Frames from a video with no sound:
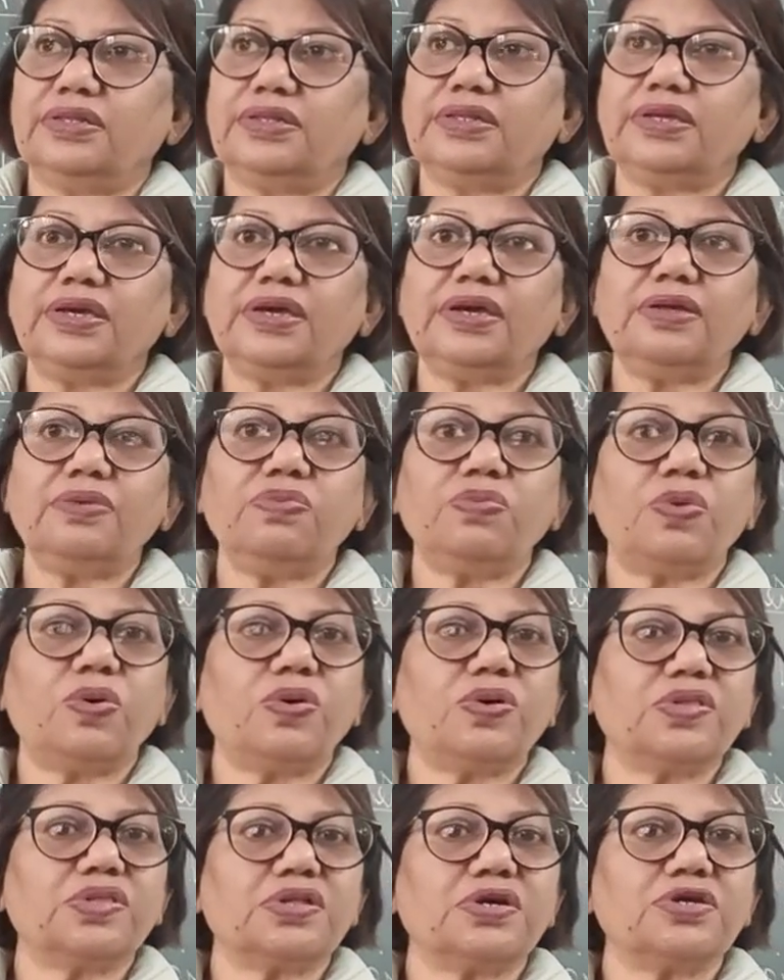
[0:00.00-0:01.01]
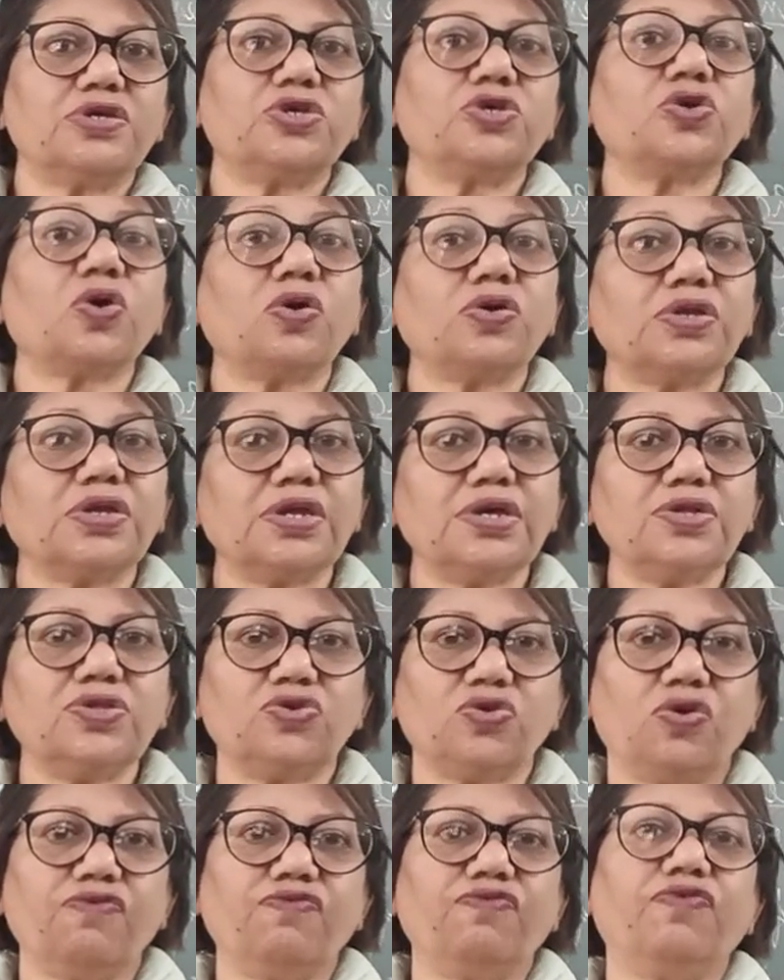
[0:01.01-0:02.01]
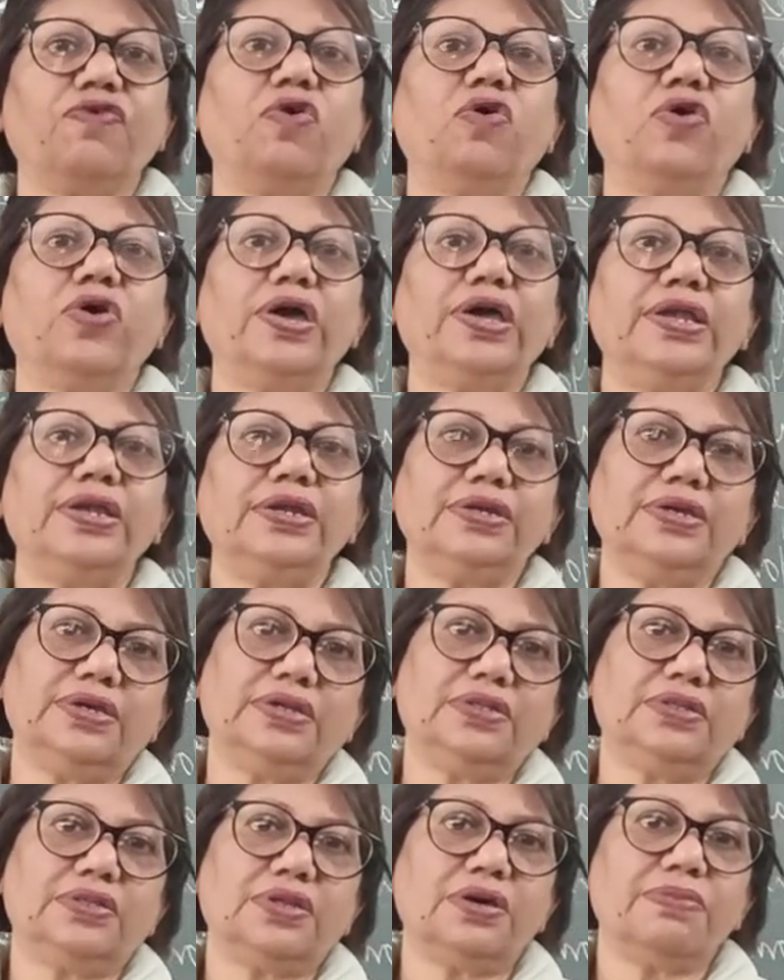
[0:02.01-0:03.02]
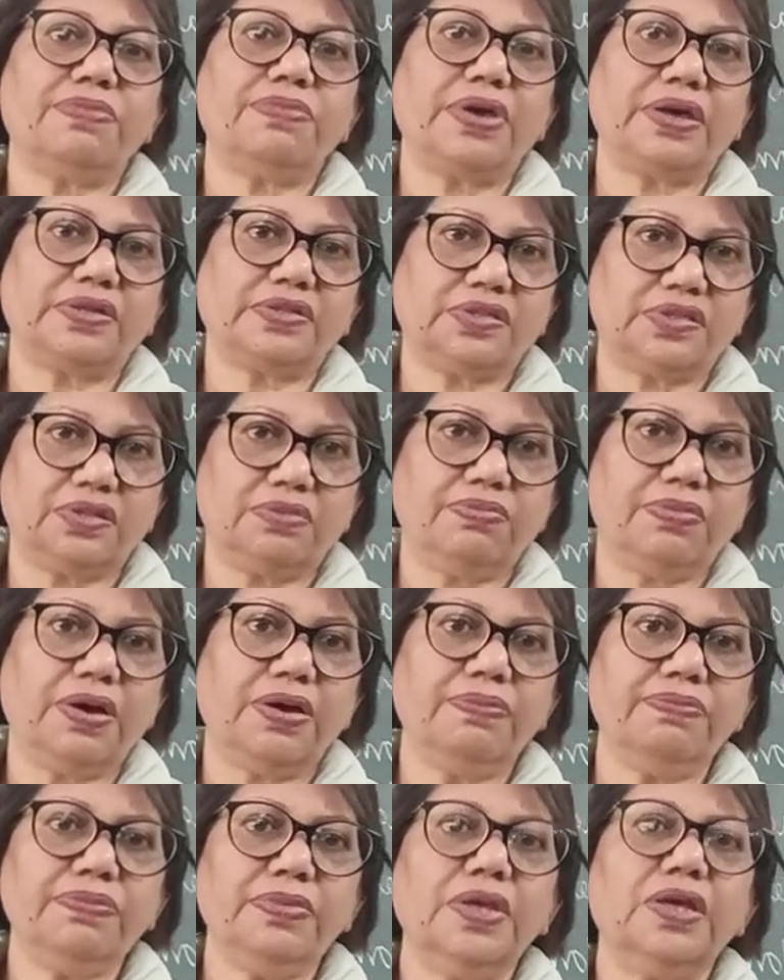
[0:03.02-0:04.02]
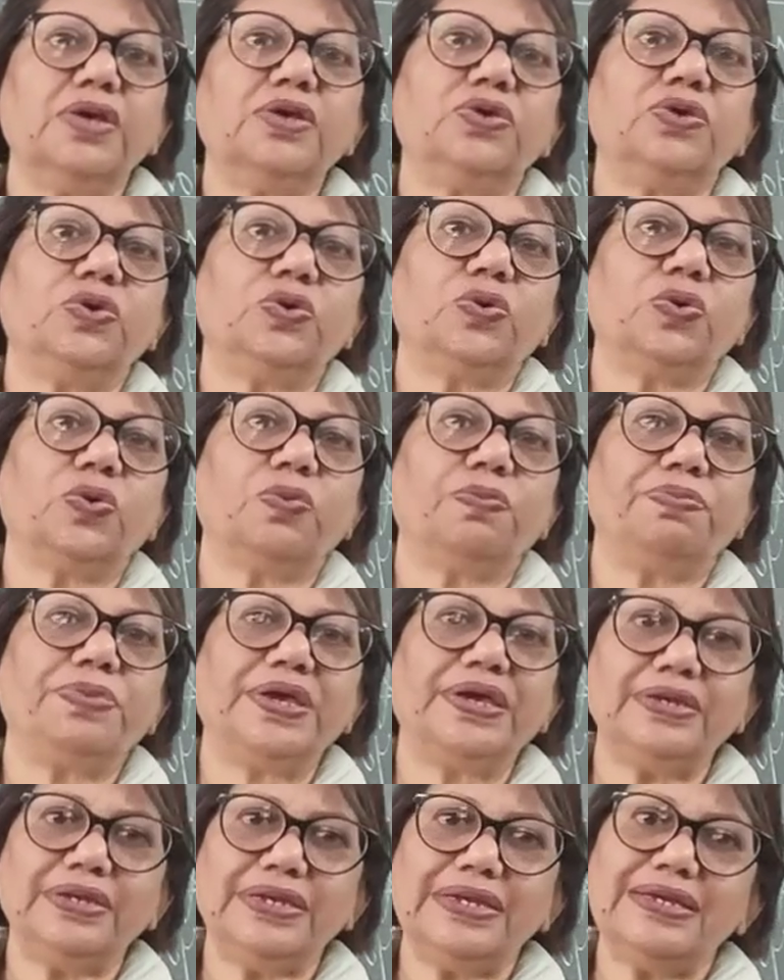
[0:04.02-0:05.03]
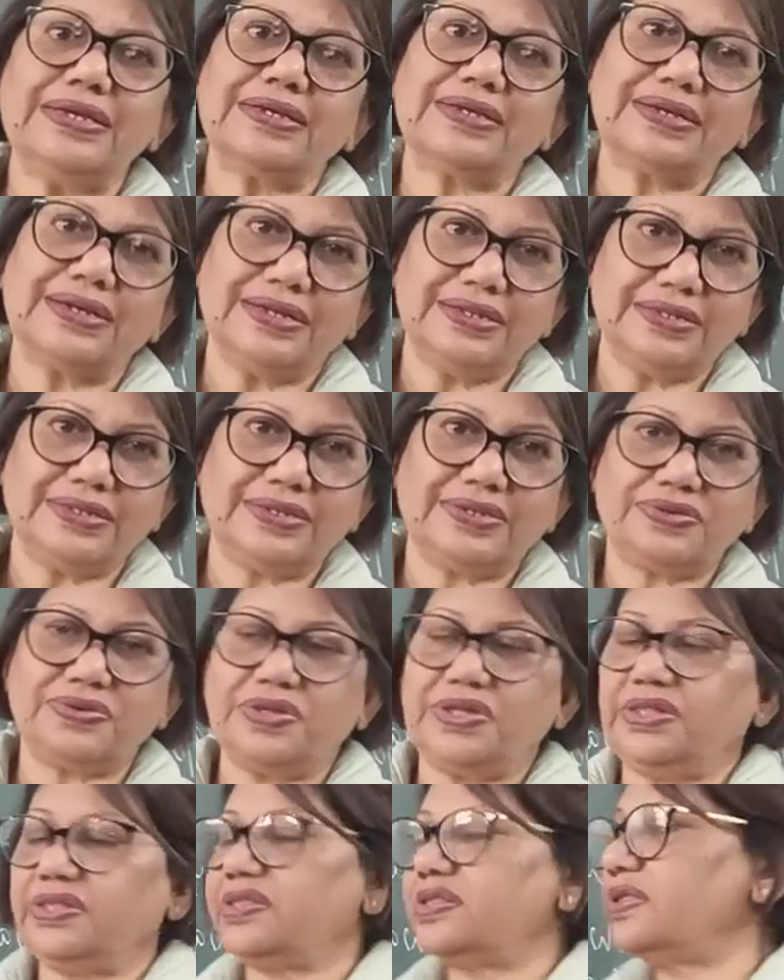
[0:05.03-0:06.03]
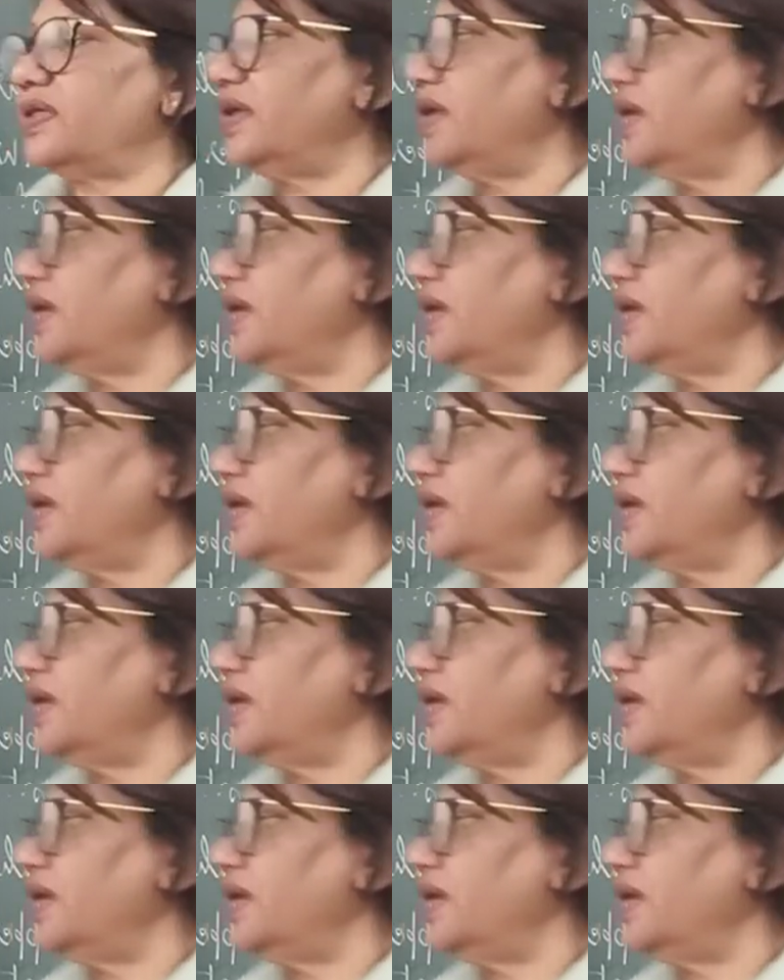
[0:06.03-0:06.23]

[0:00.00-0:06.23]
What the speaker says: there was a shortage of oil in the maximum European countries.